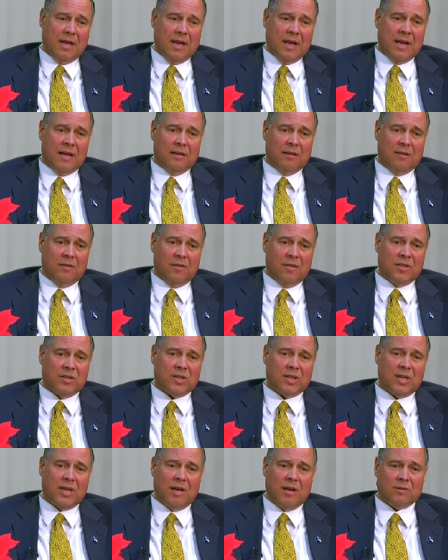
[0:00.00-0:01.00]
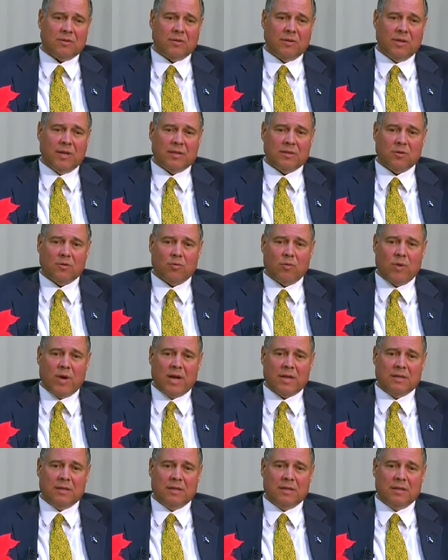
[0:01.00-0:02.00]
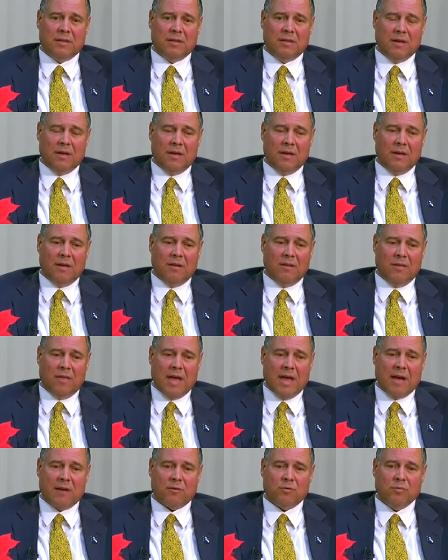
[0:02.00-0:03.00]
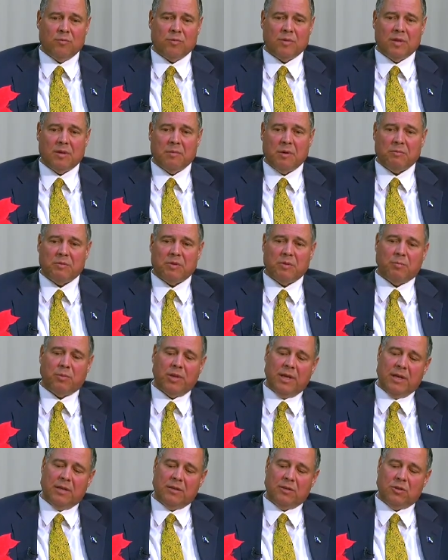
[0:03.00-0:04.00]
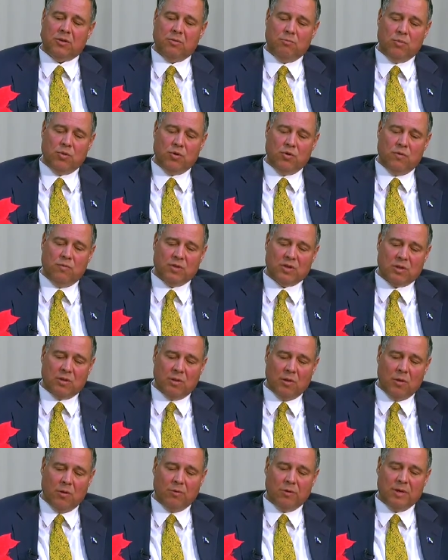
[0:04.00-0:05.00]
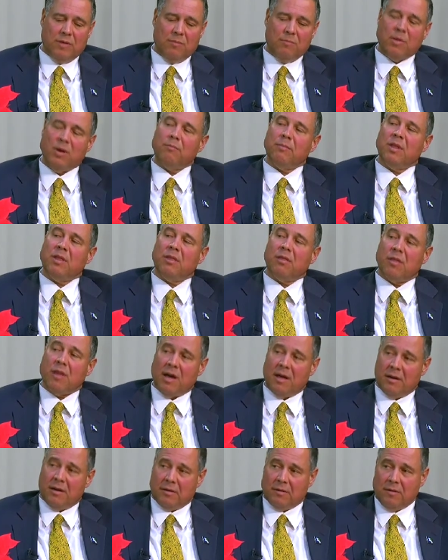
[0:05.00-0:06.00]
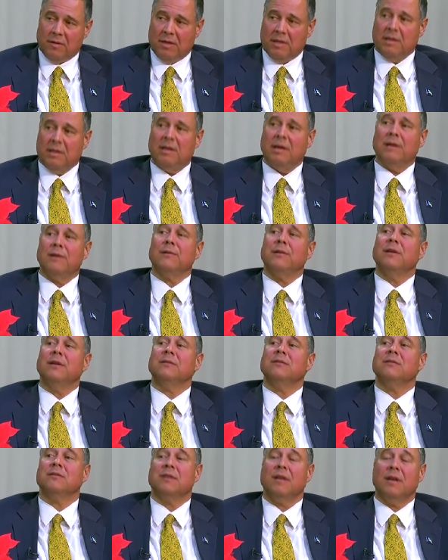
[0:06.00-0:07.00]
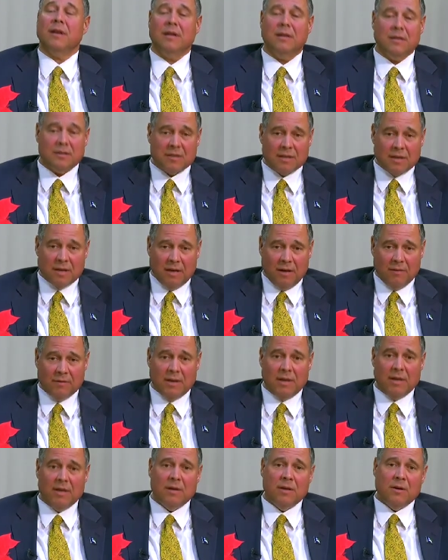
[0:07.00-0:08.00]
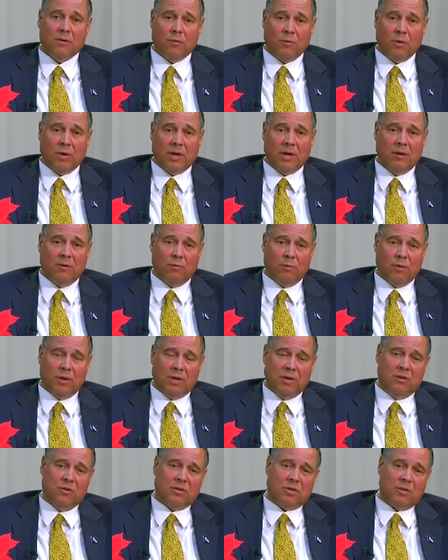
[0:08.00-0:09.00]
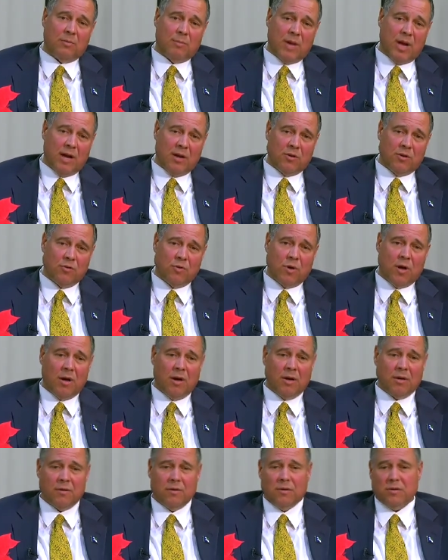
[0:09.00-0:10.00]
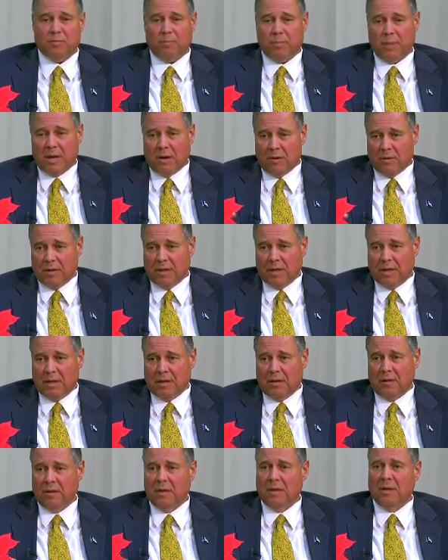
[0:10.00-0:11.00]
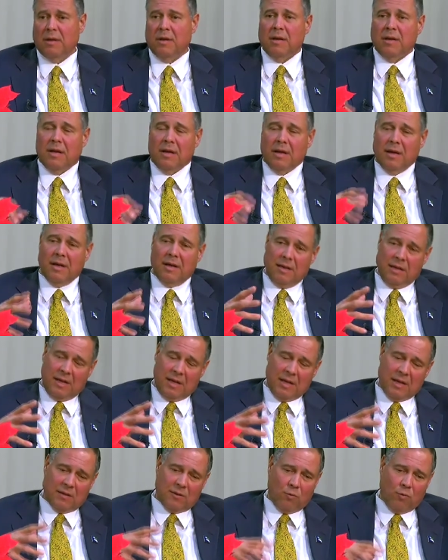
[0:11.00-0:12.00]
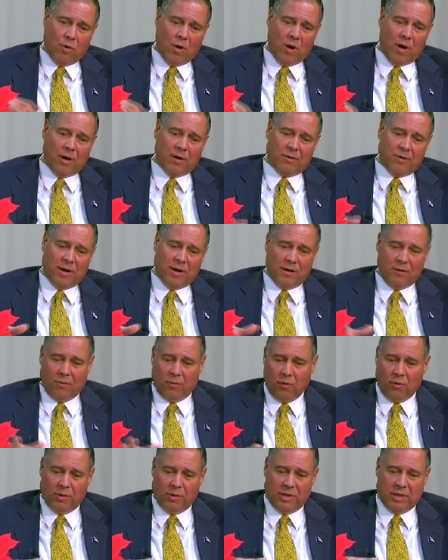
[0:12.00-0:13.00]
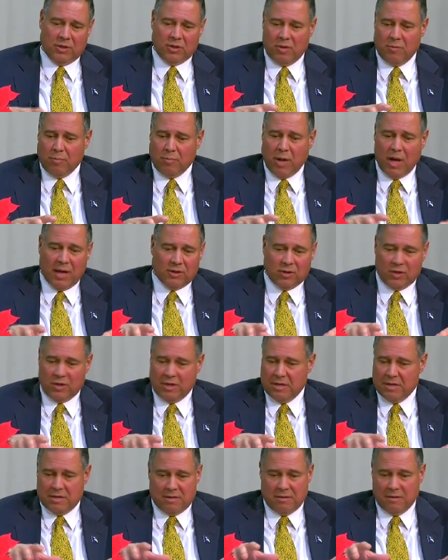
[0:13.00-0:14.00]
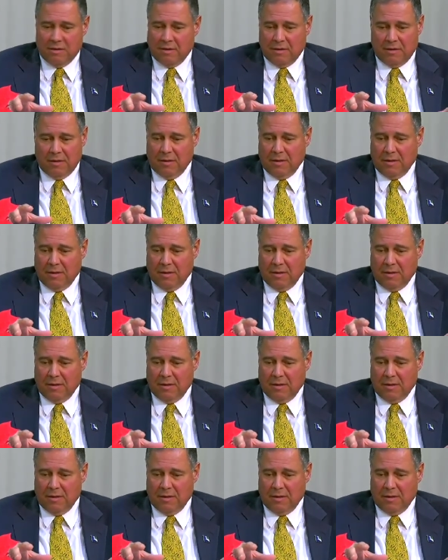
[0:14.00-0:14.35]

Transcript: And this council has directed uh, that group to come up with a plan to move slowly but methodically, kind of like the slide itself. Mm -hmm. We're gonna we're gonna do some hydro augers, parallel, uh, get the water out of the whole Ishibashi,